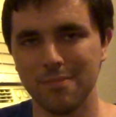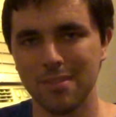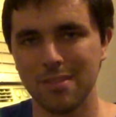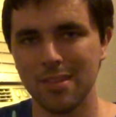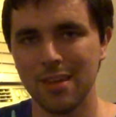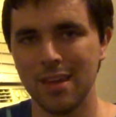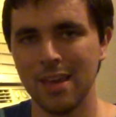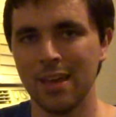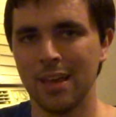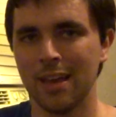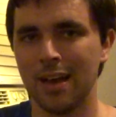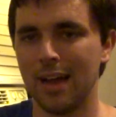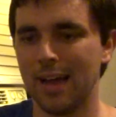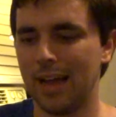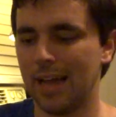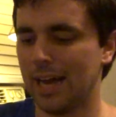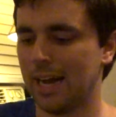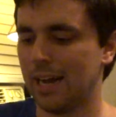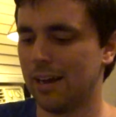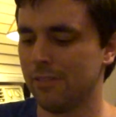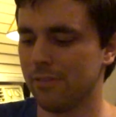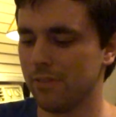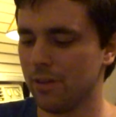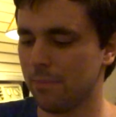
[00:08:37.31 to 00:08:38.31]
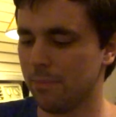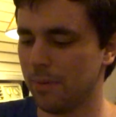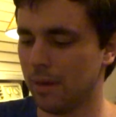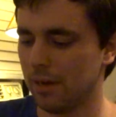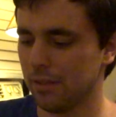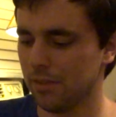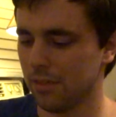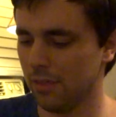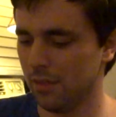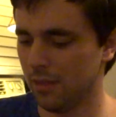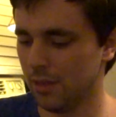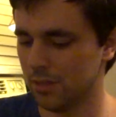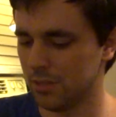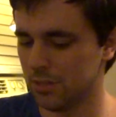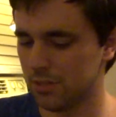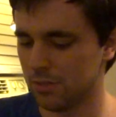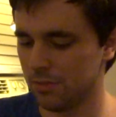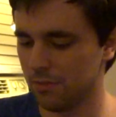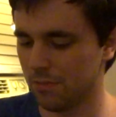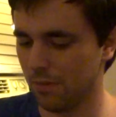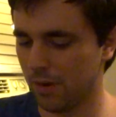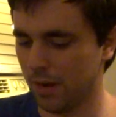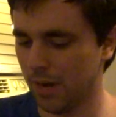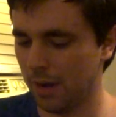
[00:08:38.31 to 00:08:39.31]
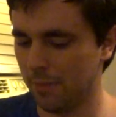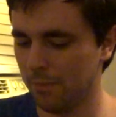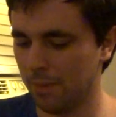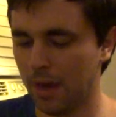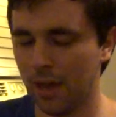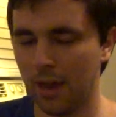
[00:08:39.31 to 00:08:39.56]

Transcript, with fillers: thing I have about this frame.